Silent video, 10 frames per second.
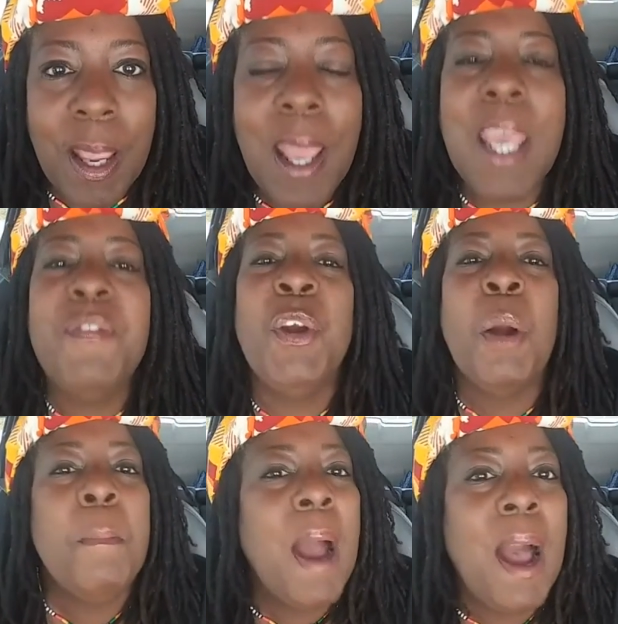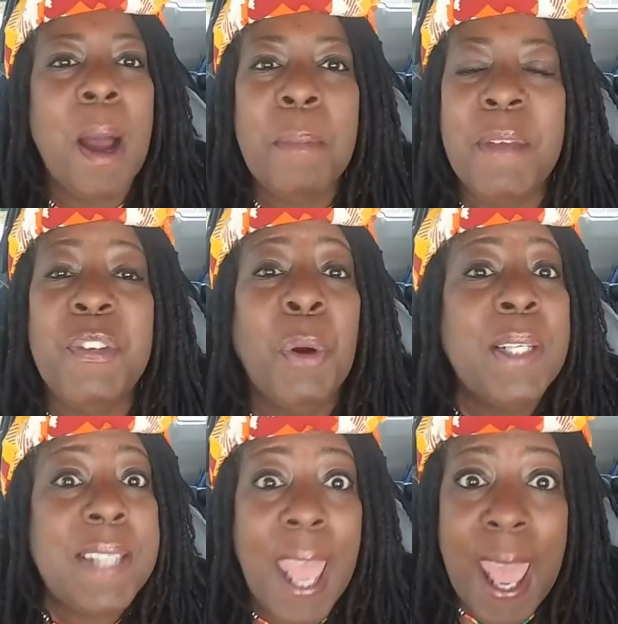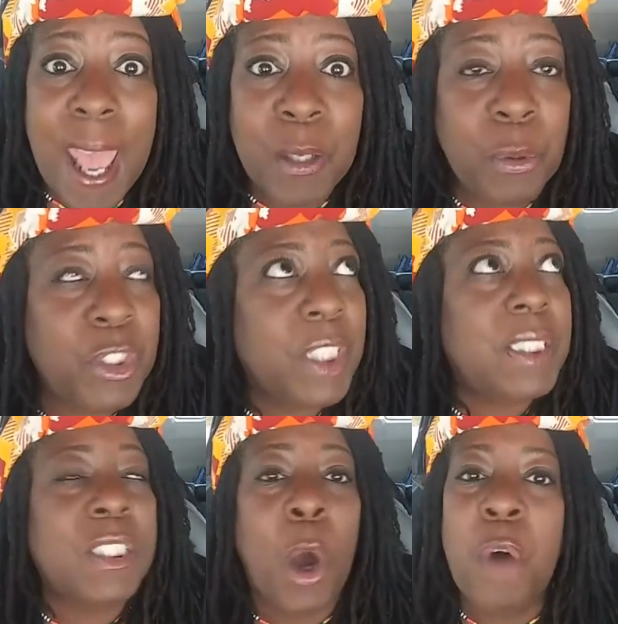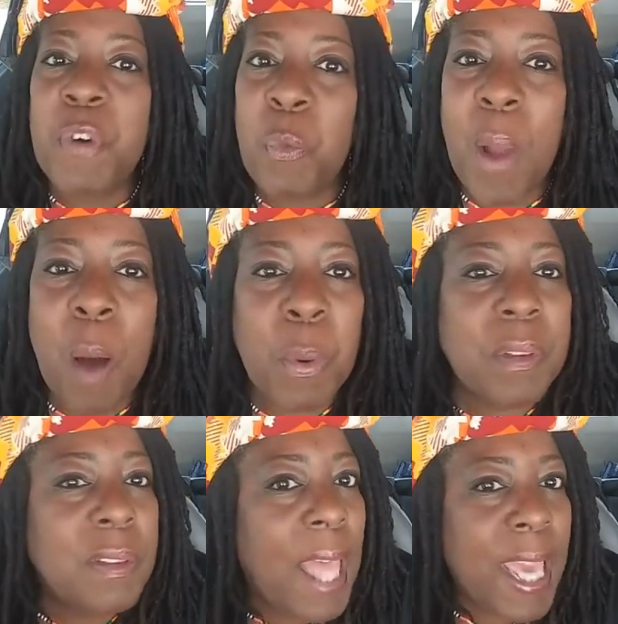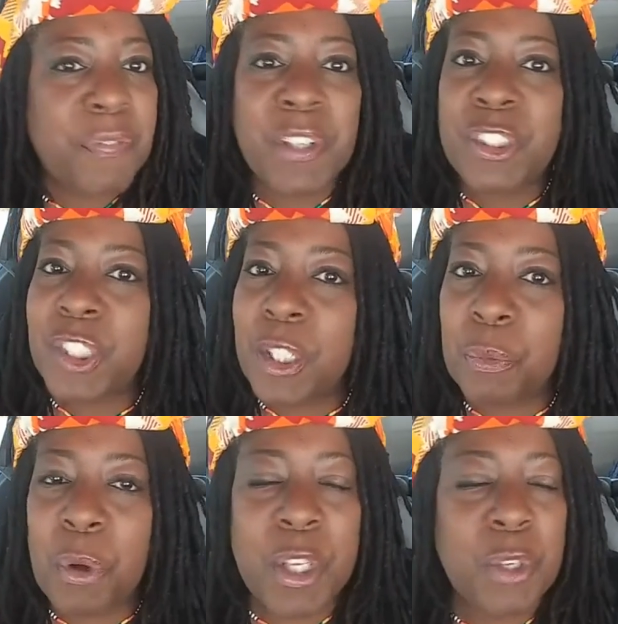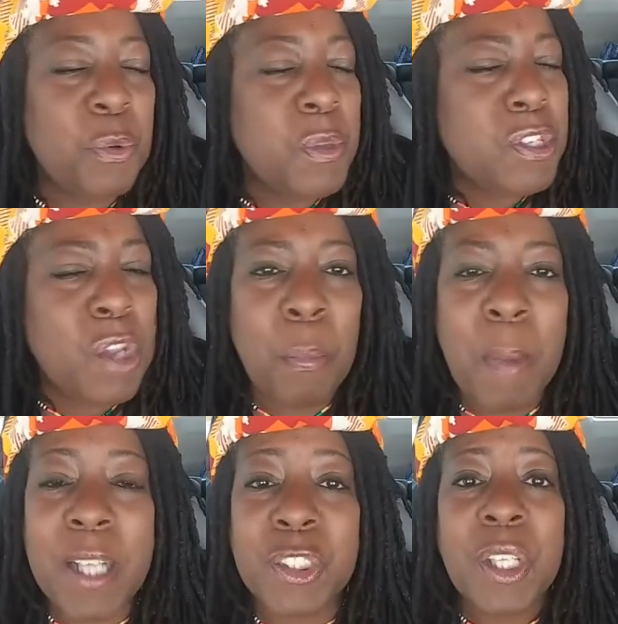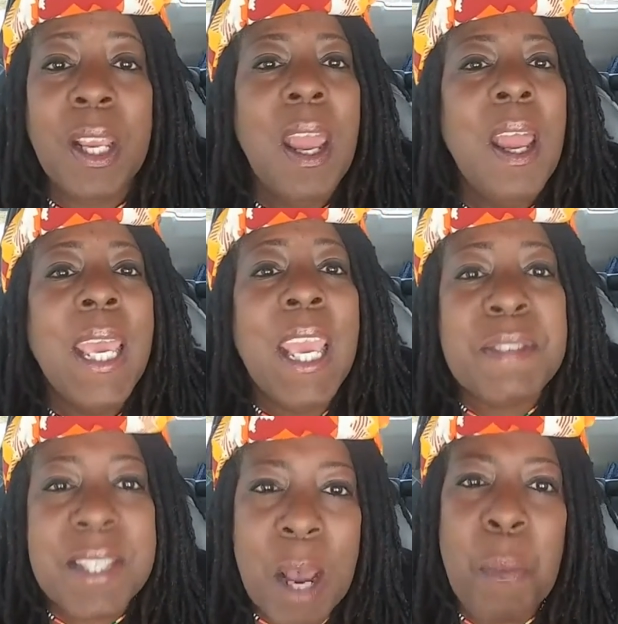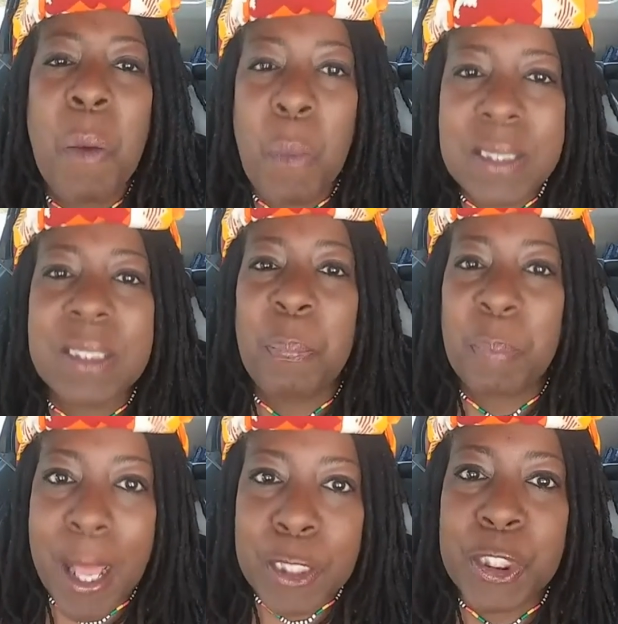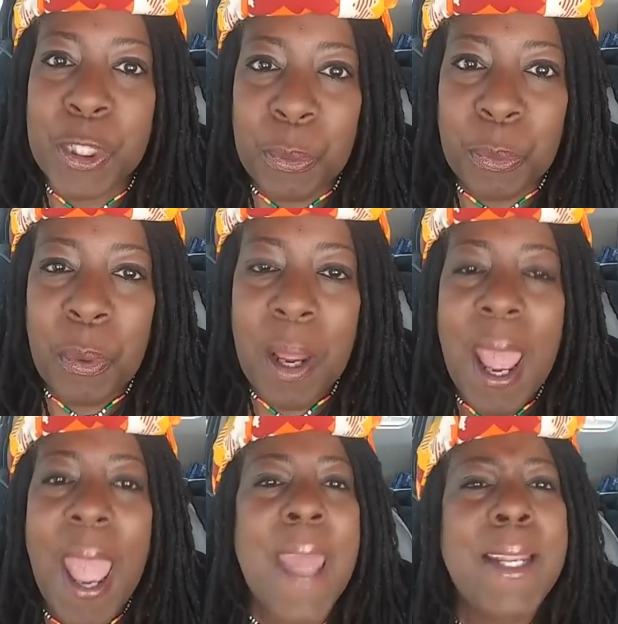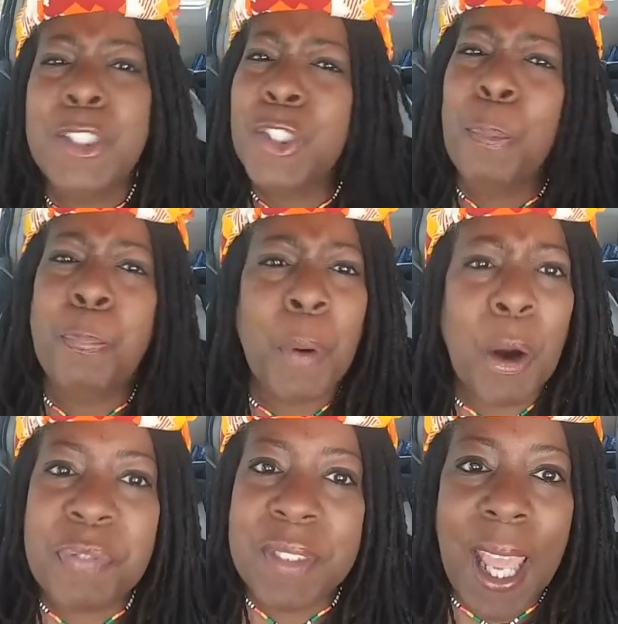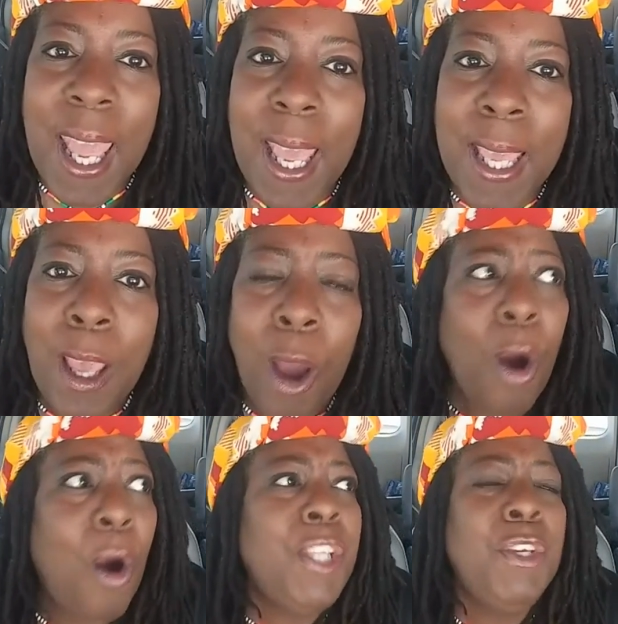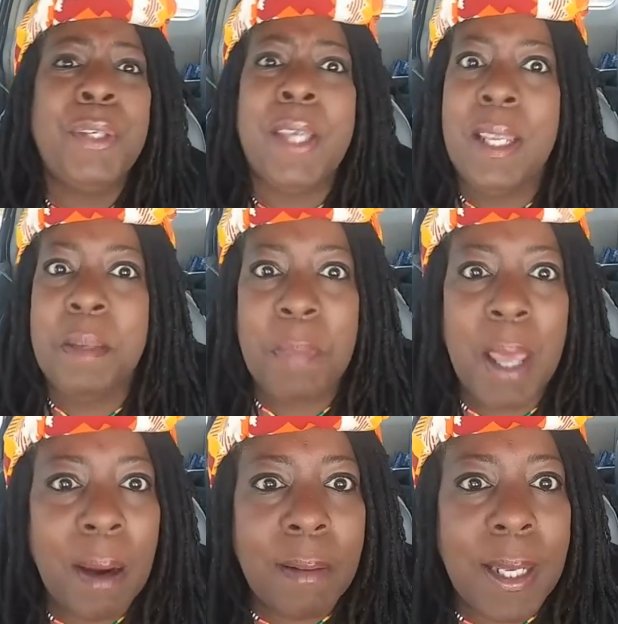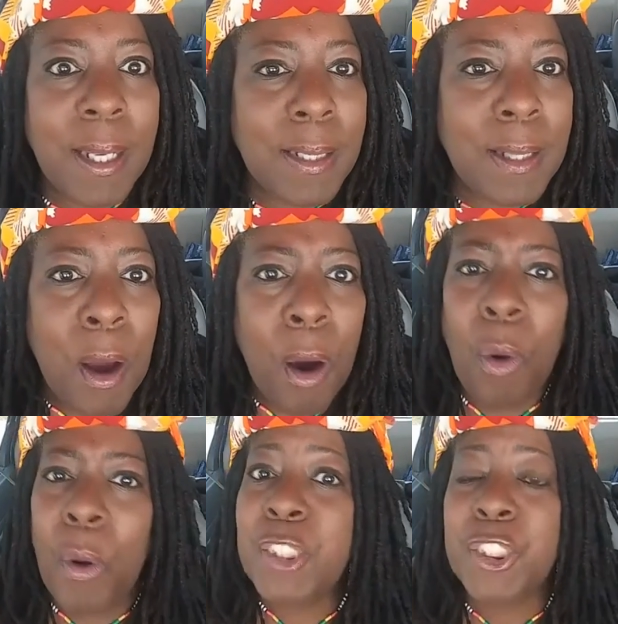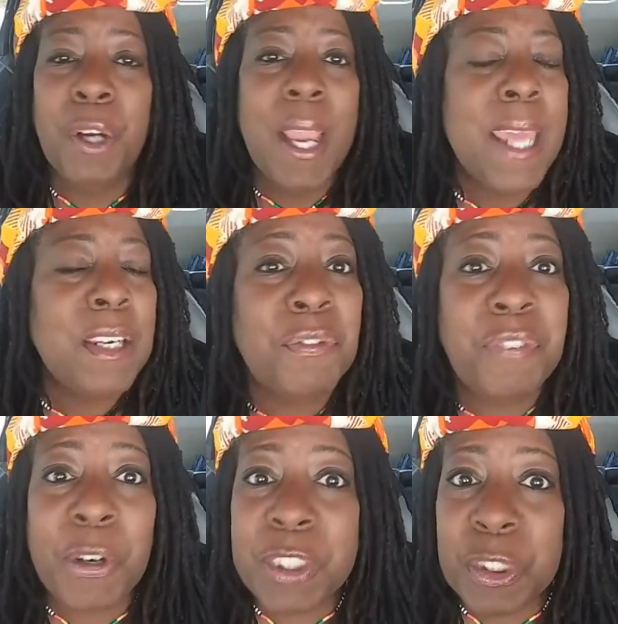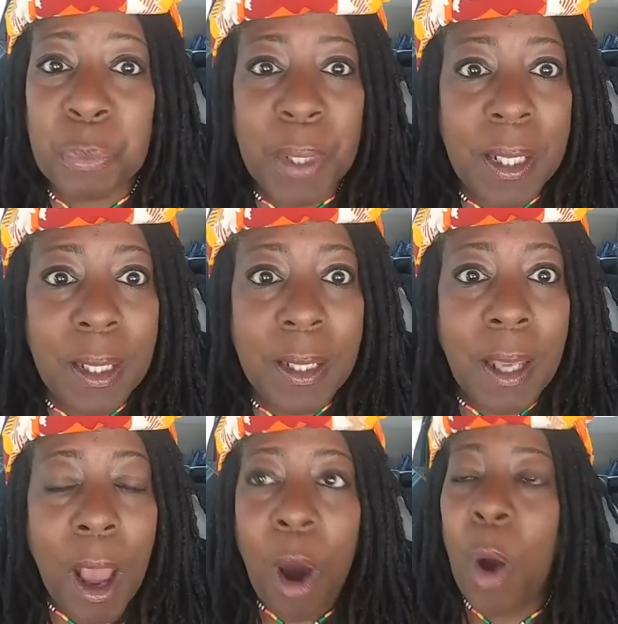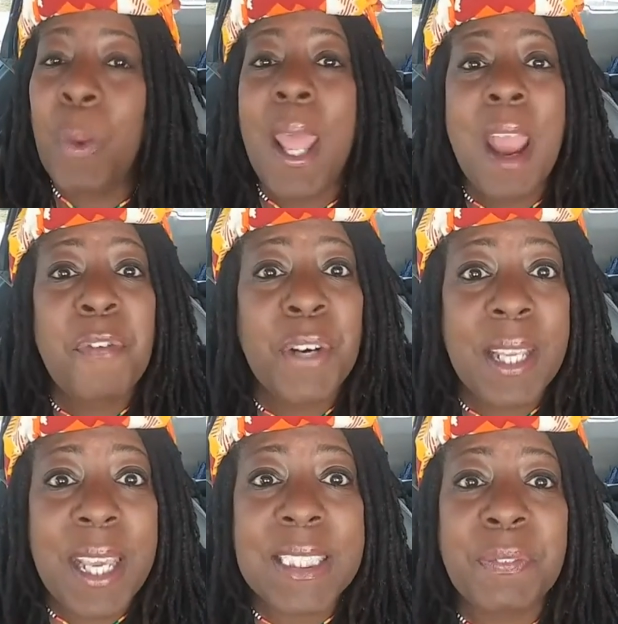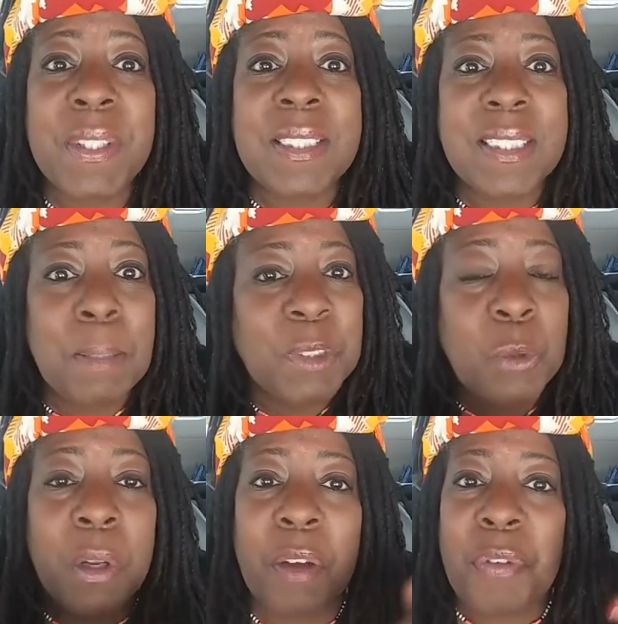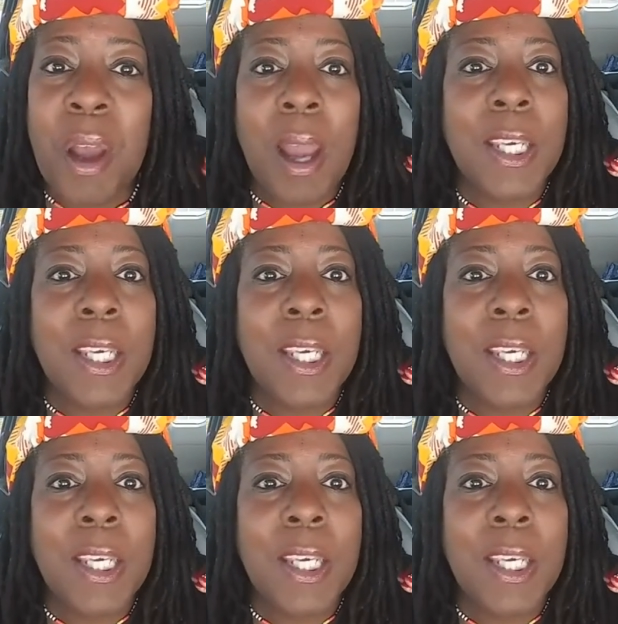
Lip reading: If you're a mom, if you're a dad who just is overwhelmed with life in general and you do so much, if someone wants to bless you and your birthday or you're getting married or it's your anniversary or whatever it is, if it's some sort of,